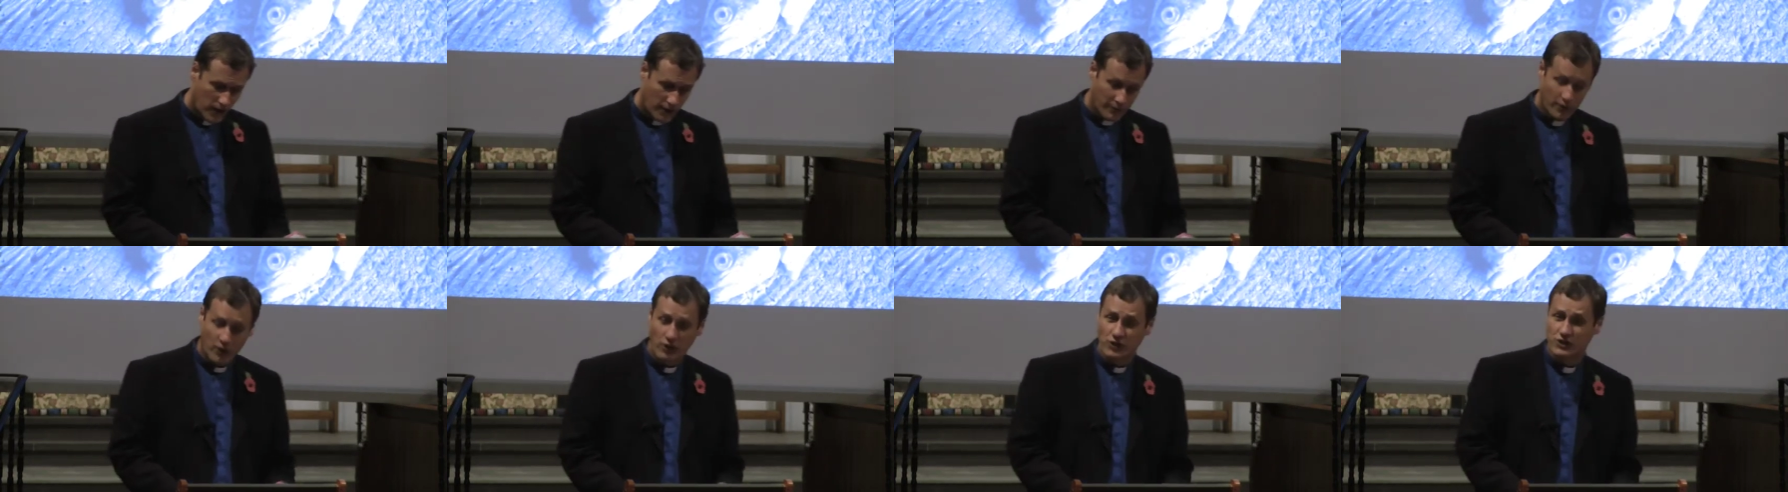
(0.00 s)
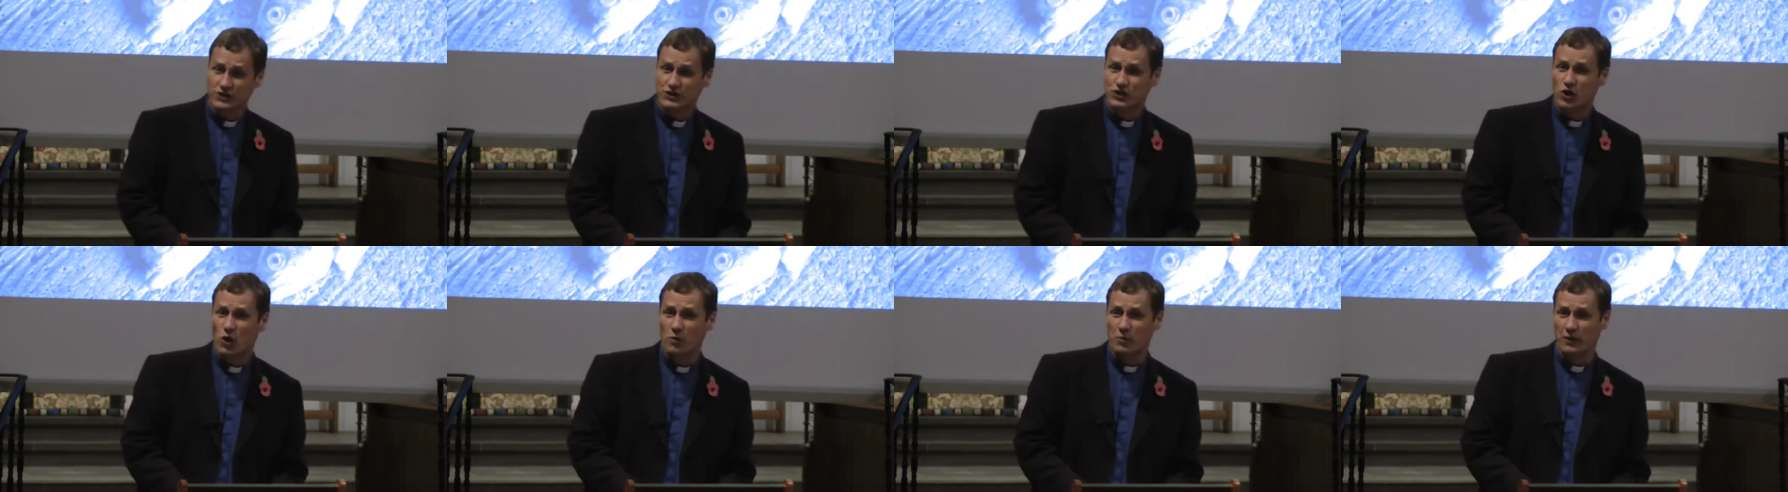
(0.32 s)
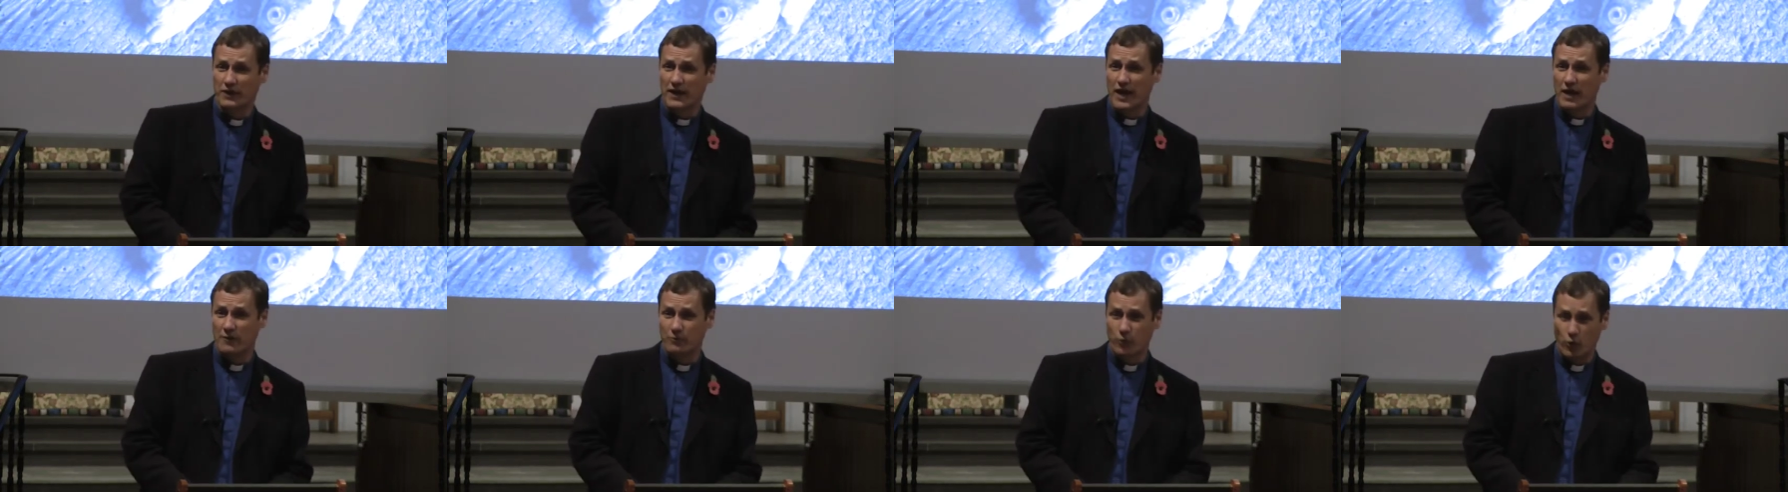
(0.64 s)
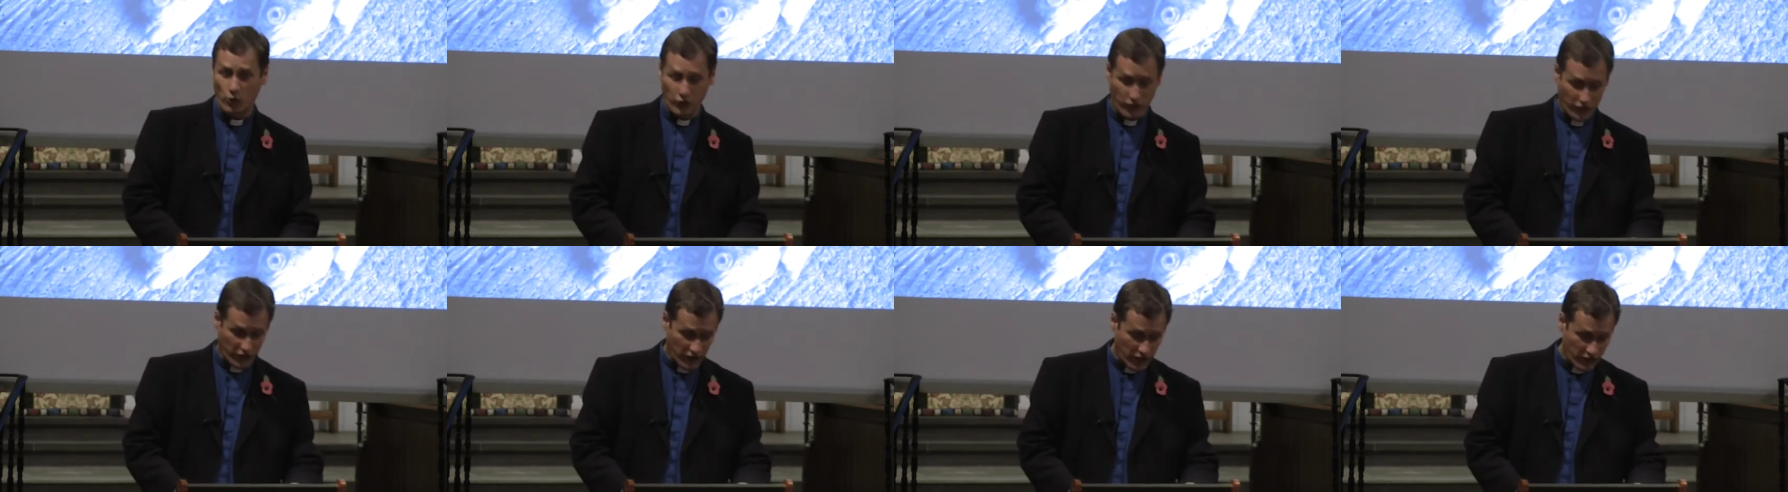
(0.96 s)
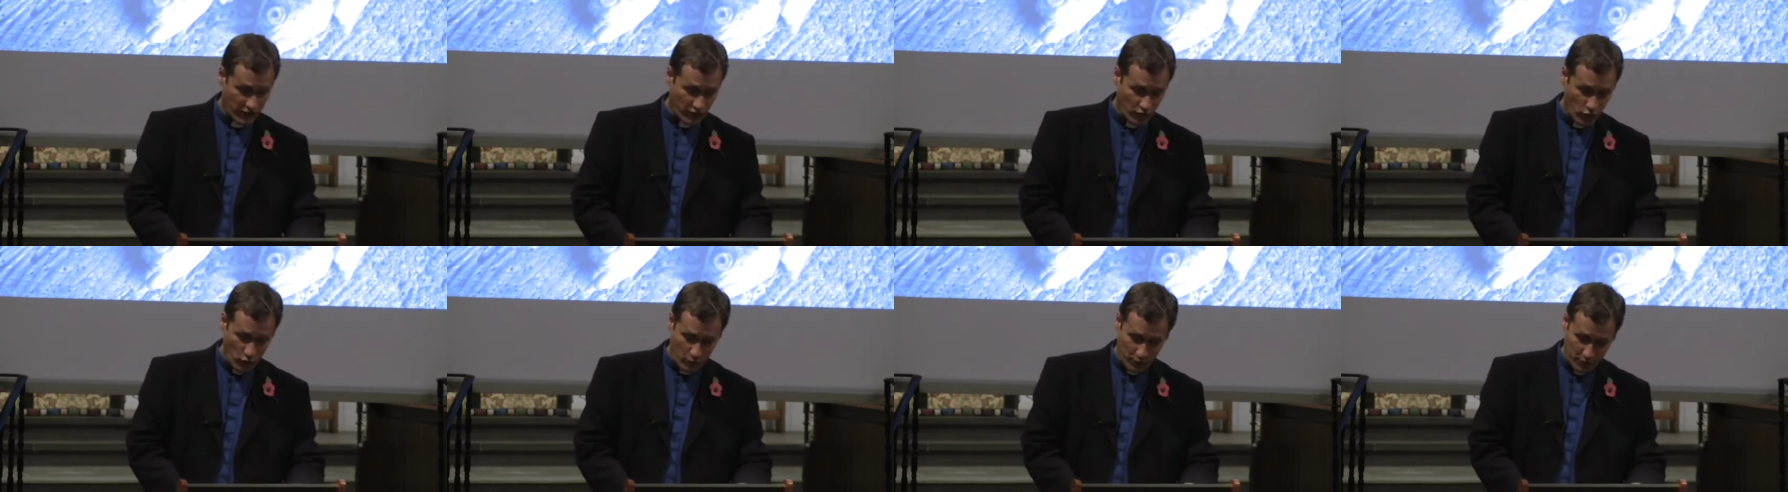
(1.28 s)
I'm going to stop at that point and
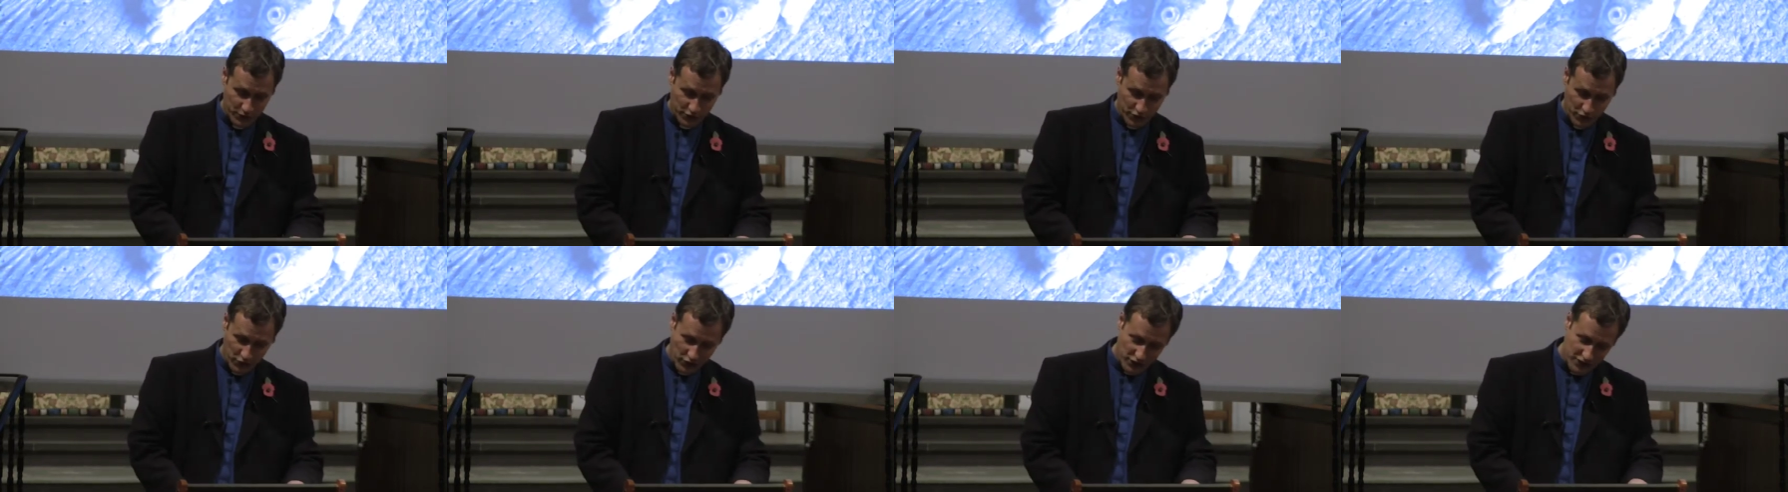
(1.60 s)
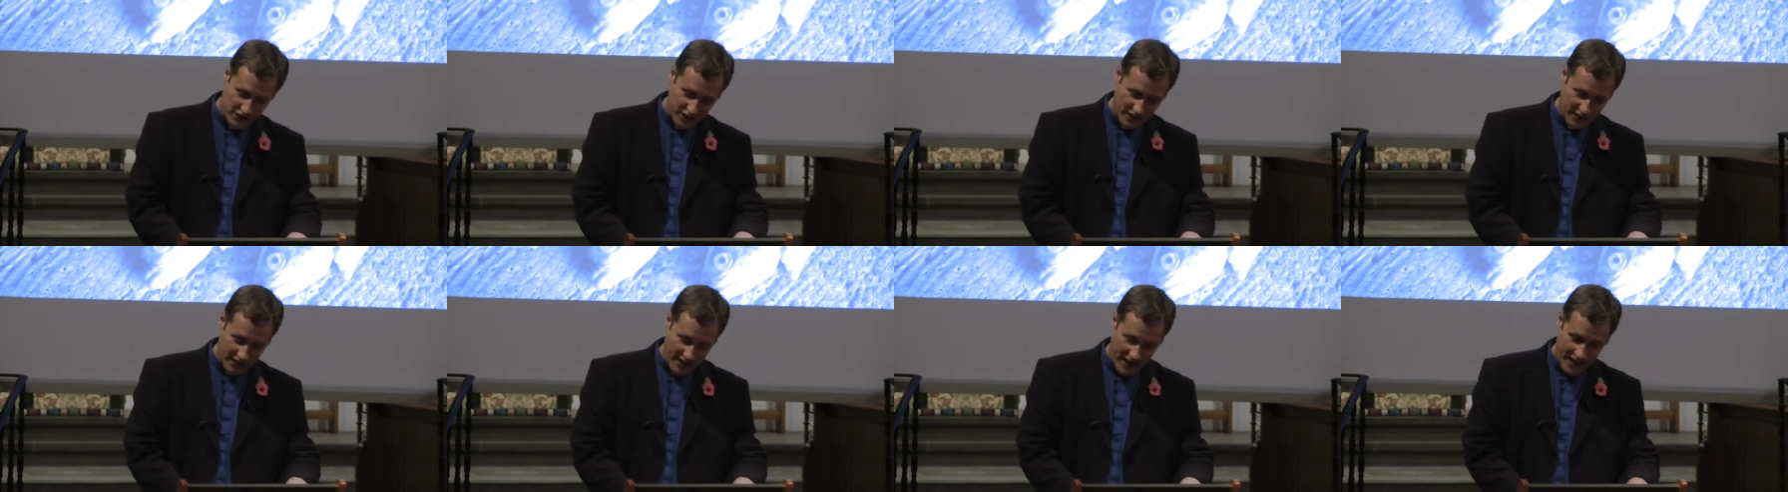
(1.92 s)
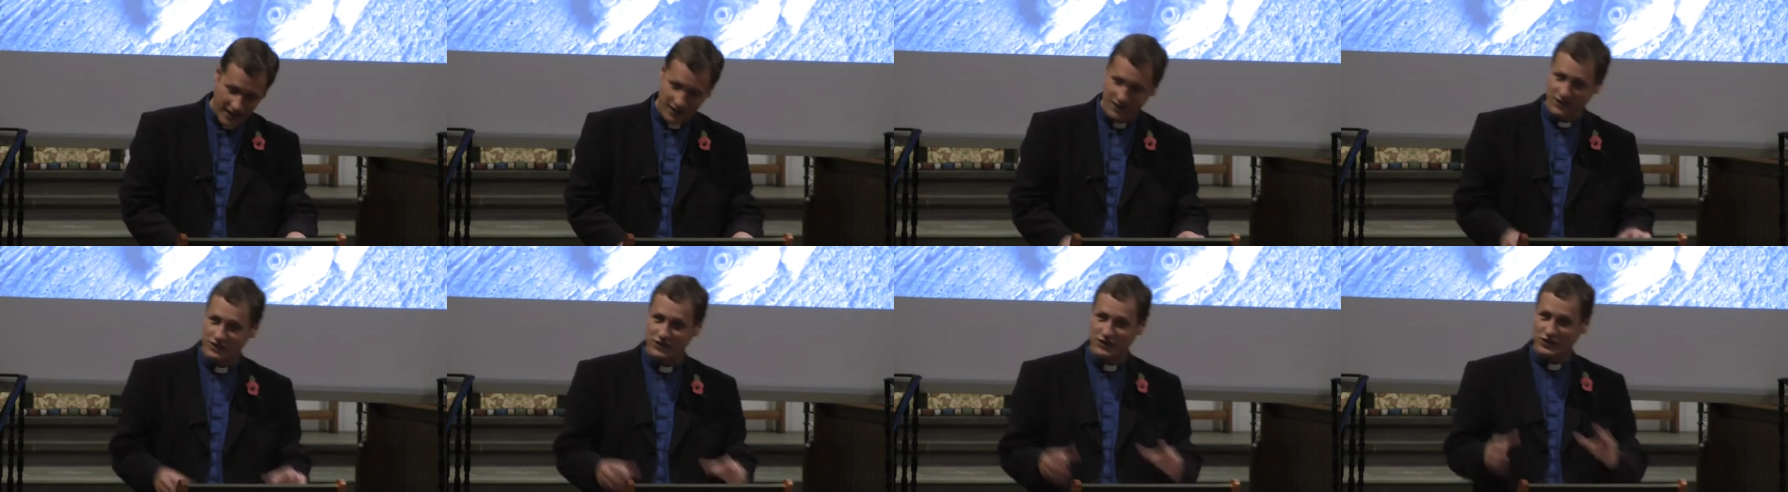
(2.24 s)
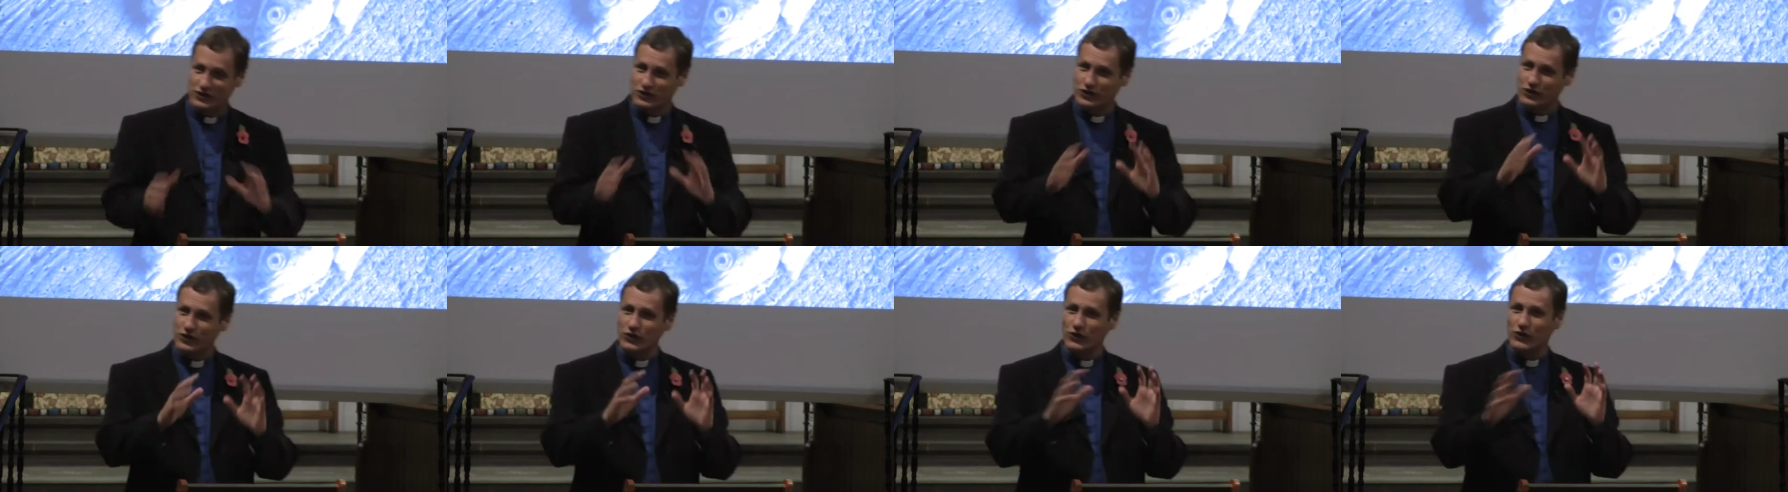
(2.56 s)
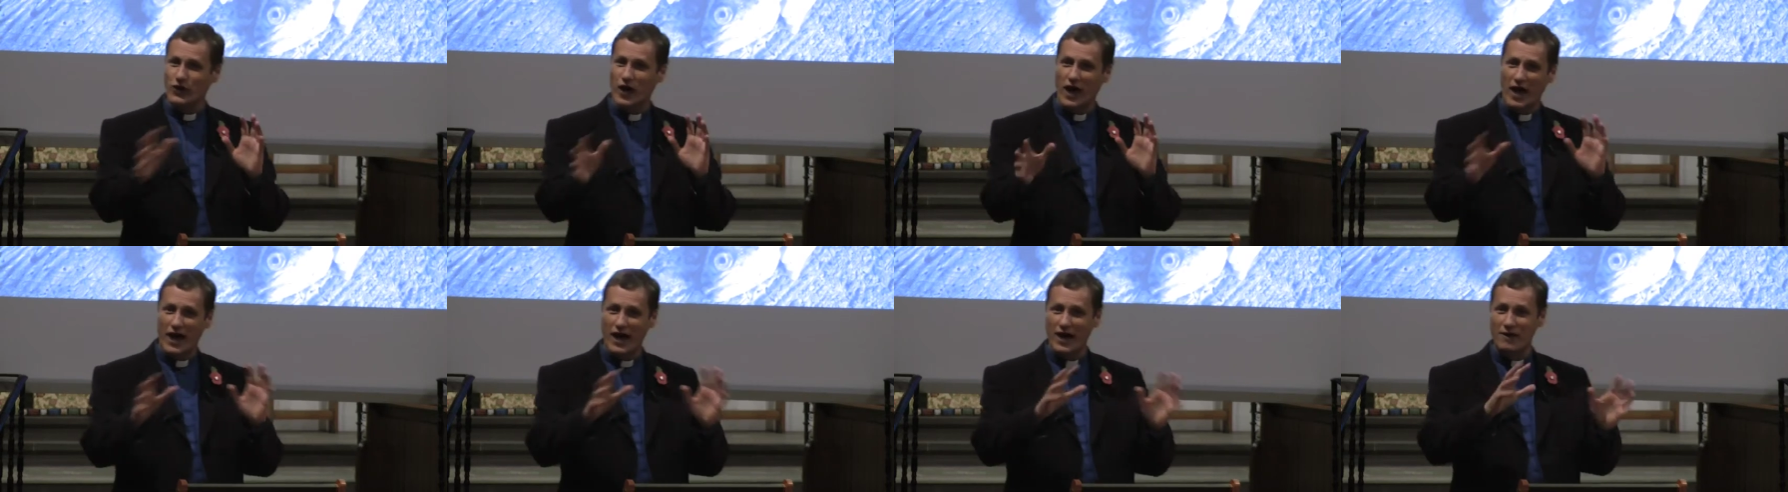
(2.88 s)
give you an opportunity again just
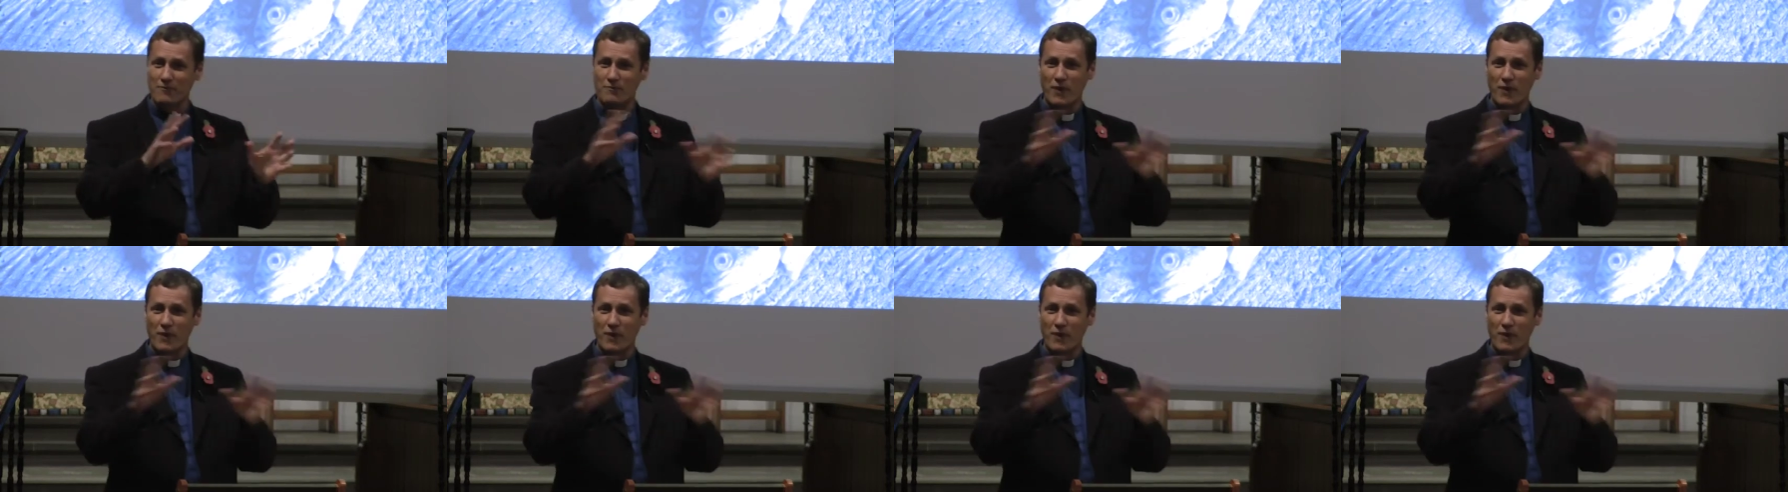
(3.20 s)
to uh,